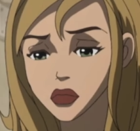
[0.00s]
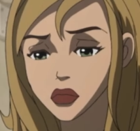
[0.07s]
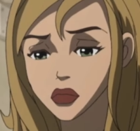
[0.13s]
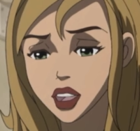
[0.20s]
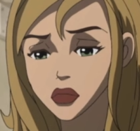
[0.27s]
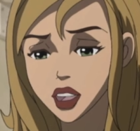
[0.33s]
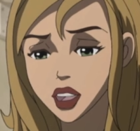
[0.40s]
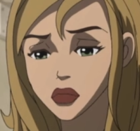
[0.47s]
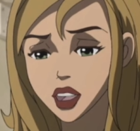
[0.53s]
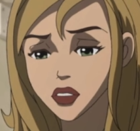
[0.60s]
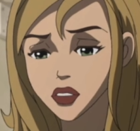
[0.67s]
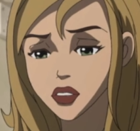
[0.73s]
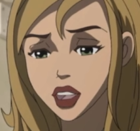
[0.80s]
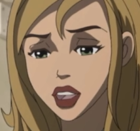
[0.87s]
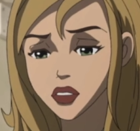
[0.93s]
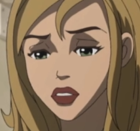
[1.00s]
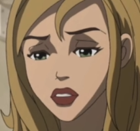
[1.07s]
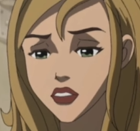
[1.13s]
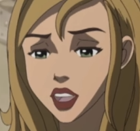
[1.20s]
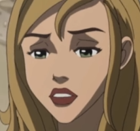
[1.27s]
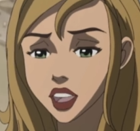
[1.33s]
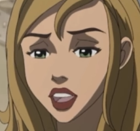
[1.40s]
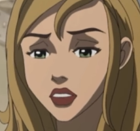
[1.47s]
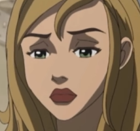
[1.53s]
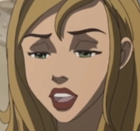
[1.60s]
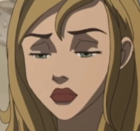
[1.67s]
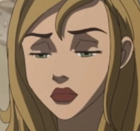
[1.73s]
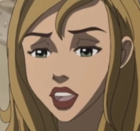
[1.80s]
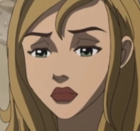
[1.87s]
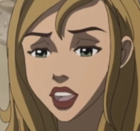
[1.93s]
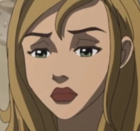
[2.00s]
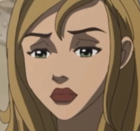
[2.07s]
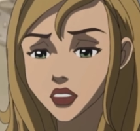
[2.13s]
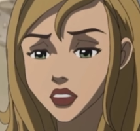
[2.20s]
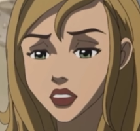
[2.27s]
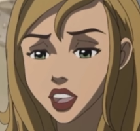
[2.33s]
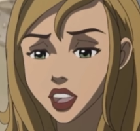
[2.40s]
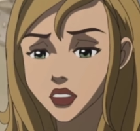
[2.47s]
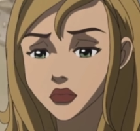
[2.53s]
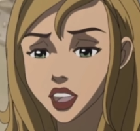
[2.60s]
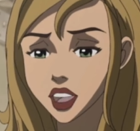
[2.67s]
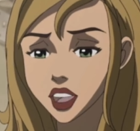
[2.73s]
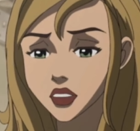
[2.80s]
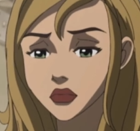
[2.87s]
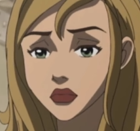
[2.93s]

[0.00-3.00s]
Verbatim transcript: Let me just go and get rid of a pimp named Slickback.